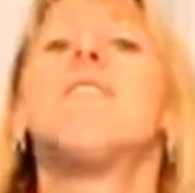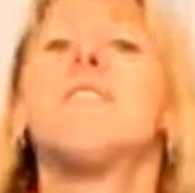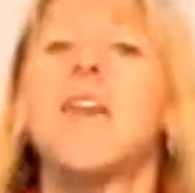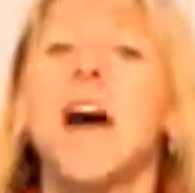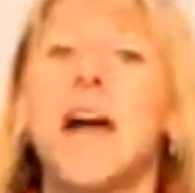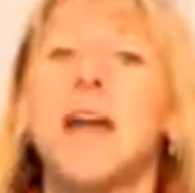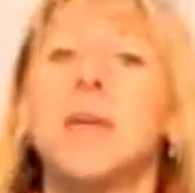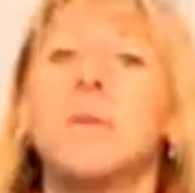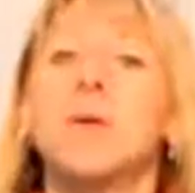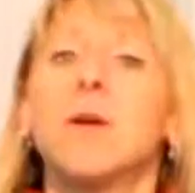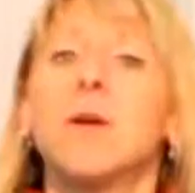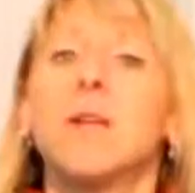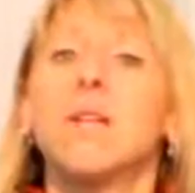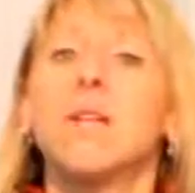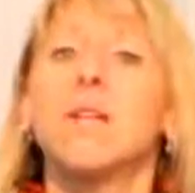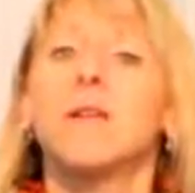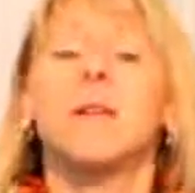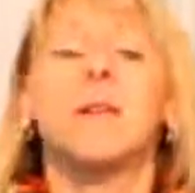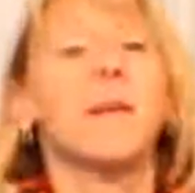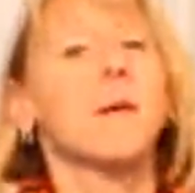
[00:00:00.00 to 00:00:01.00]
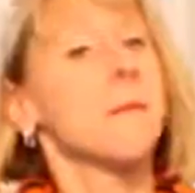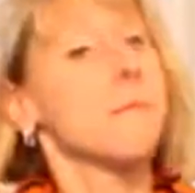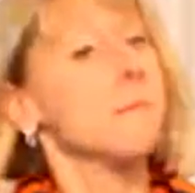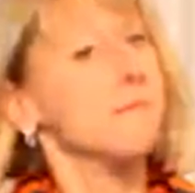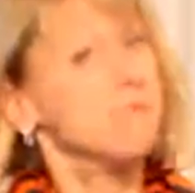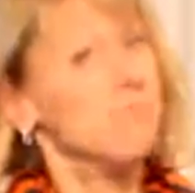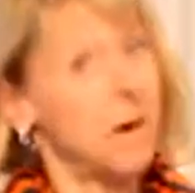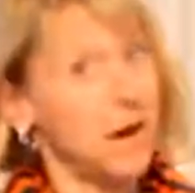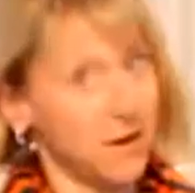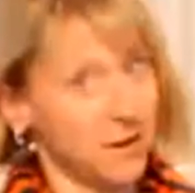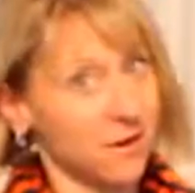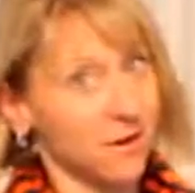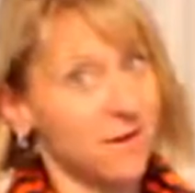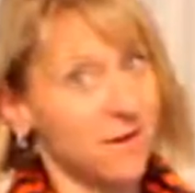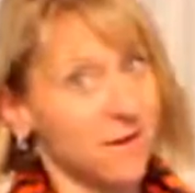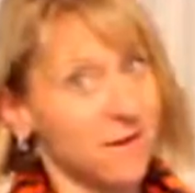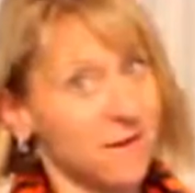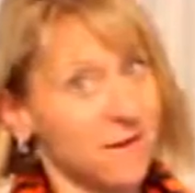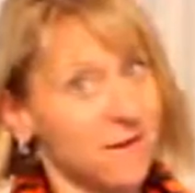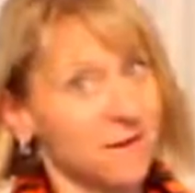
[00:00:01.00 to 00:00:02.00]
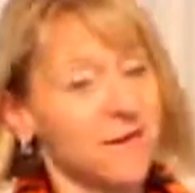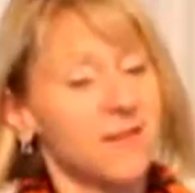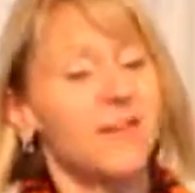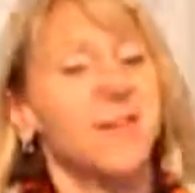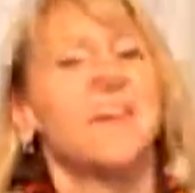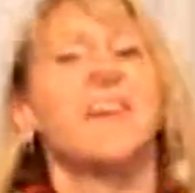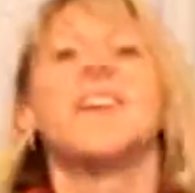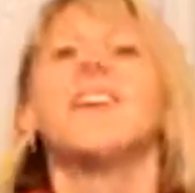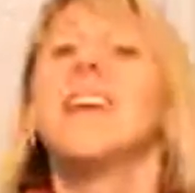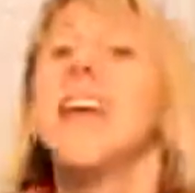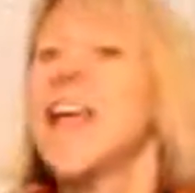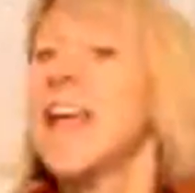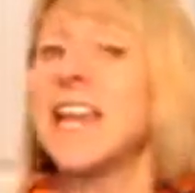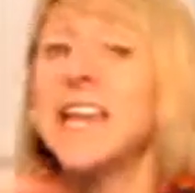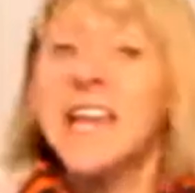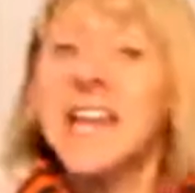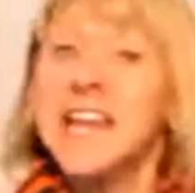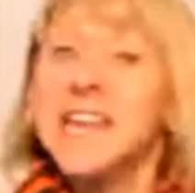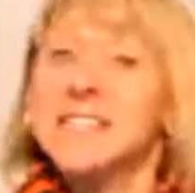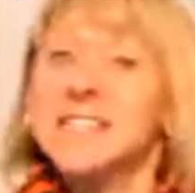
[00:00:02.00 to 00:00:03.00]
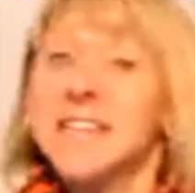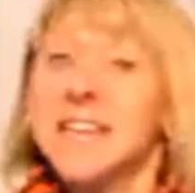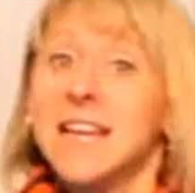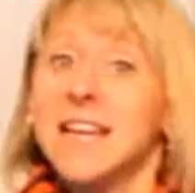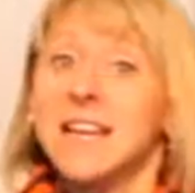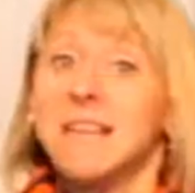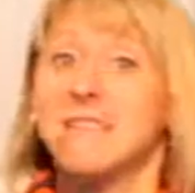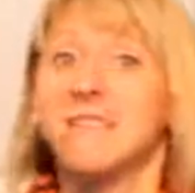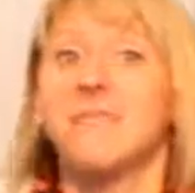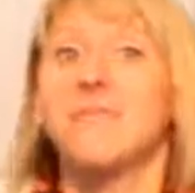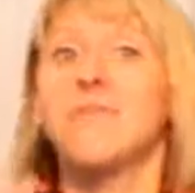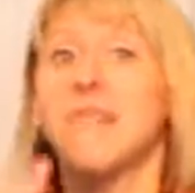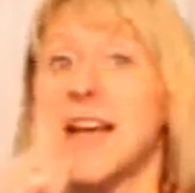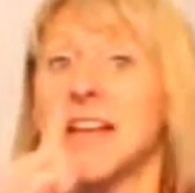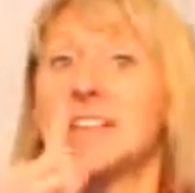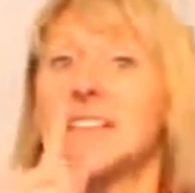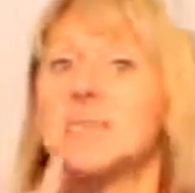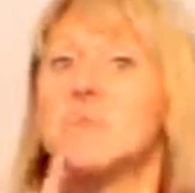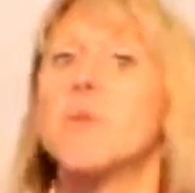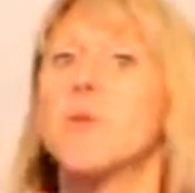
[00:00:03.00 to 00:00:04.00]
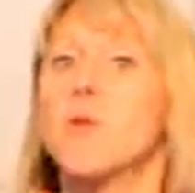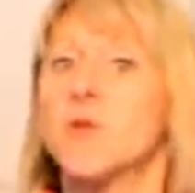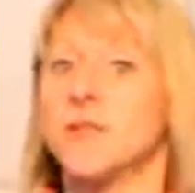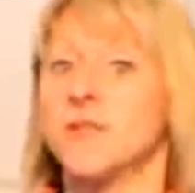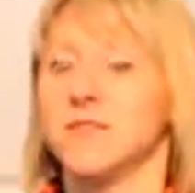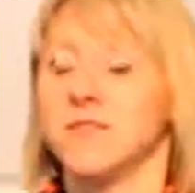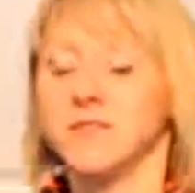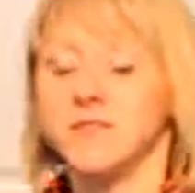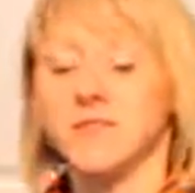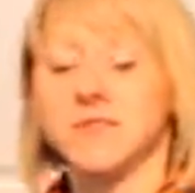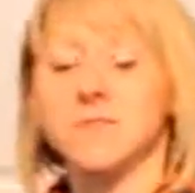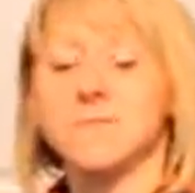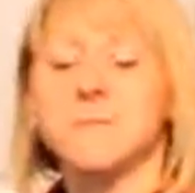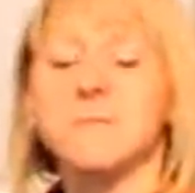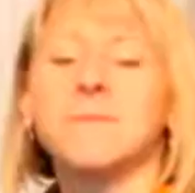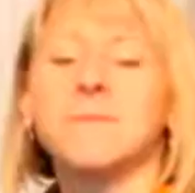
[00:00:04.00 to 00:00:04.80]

fiber, butter, and easy. That's important.